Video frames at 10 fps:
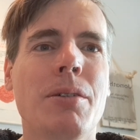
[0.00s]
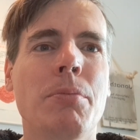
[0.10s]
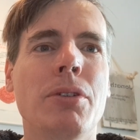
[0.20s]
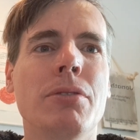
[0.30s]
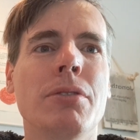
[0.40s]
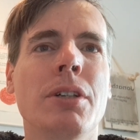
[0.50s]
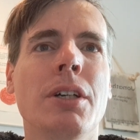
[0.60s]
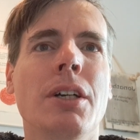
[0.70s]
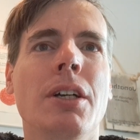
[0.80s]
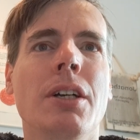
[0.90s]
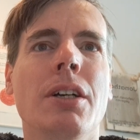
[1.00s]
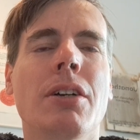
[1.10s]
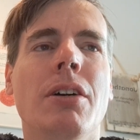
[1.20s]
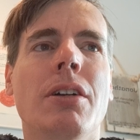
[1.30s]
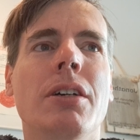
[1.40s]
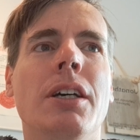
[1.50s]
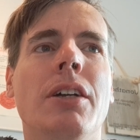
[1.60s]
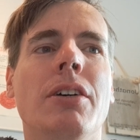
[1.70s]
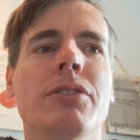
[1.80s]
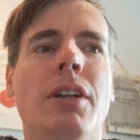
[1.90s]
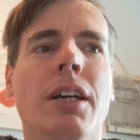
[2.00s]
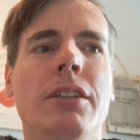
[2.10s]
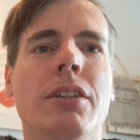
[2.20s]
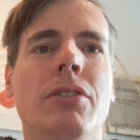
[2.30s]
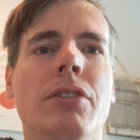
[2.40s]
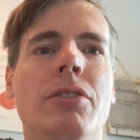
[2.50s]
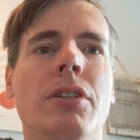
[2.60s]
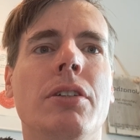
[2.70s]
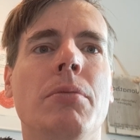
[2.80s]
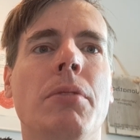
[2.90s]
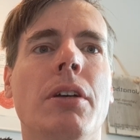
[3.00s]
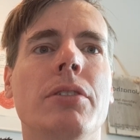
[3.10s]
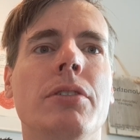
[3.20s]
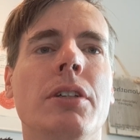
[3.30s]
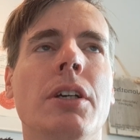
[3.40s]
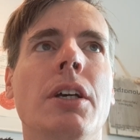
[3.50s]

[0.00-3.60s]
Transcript: blue color, and I also like the exhaust system a lot.